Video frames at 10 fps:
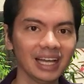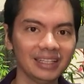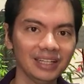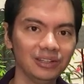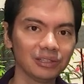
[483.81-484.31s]

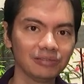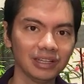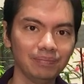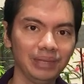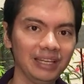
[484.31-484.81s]
did note with
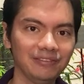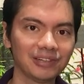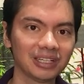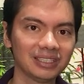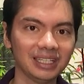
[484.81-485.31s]
the
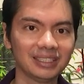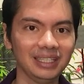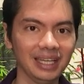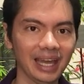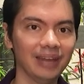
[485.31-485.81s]

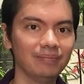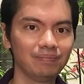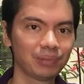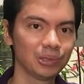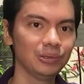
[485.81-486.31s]

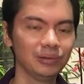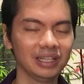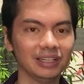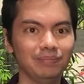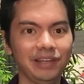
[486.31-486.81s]
B460M Pro
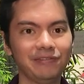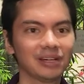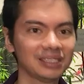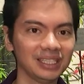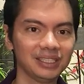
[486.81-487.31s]
and the
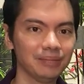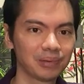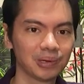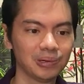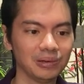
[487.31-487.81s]
B460
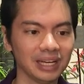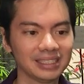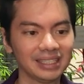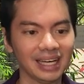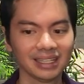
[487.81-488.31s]
Pro
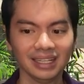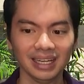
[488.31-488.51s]
is that